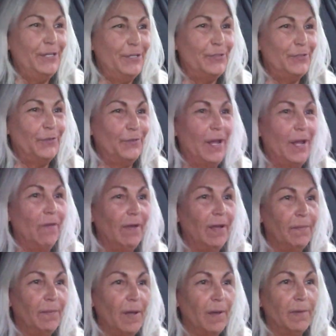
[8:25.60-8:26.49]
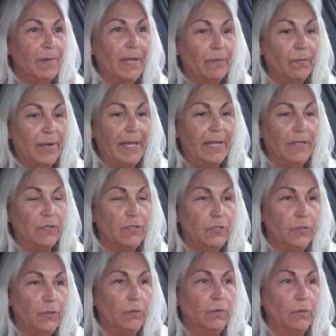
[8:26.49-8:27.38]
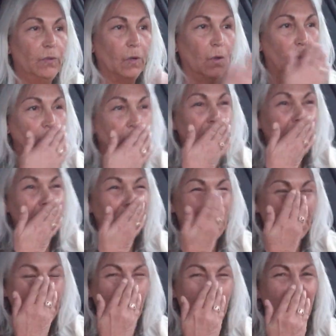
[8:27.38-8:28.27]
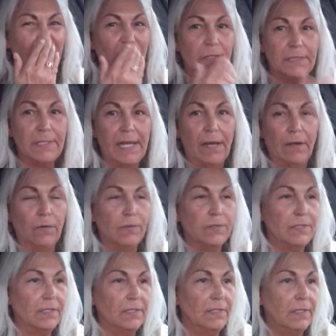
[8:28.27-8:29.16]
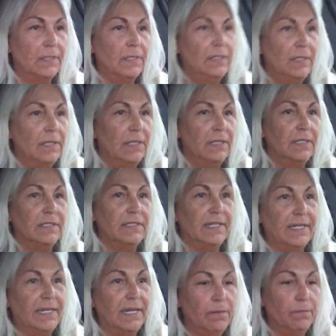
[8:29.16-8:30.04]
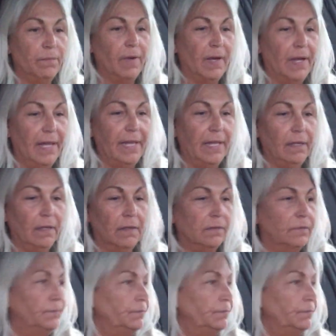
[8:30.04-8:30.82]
So now I'm on my way to go to my brother's house to get my